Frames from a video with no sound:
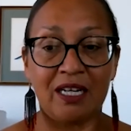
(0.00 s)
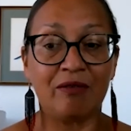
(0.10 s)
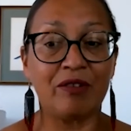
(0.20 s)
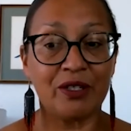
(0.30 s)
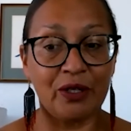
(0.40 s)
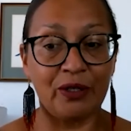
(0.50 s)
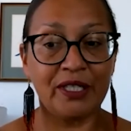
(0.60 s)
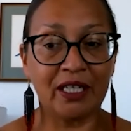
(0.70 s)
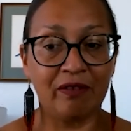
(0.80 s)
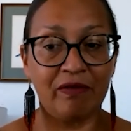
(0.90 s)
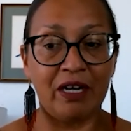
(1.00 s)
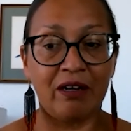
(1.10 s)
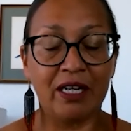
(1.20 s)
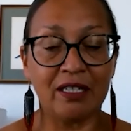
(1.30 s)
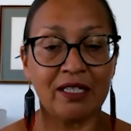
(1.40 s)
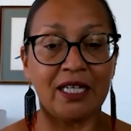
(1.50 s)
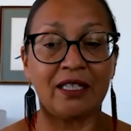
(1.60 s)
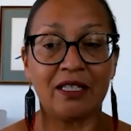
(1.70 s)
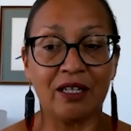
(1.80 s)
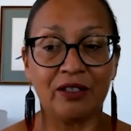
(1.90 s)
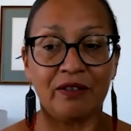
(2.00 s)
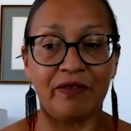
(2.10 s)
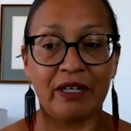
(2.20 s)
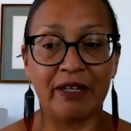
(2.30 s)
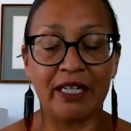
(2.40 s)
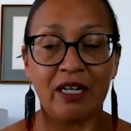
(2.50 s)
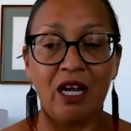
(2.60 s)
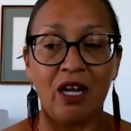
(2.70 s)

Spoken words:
and resulting in variants like the Delta variant.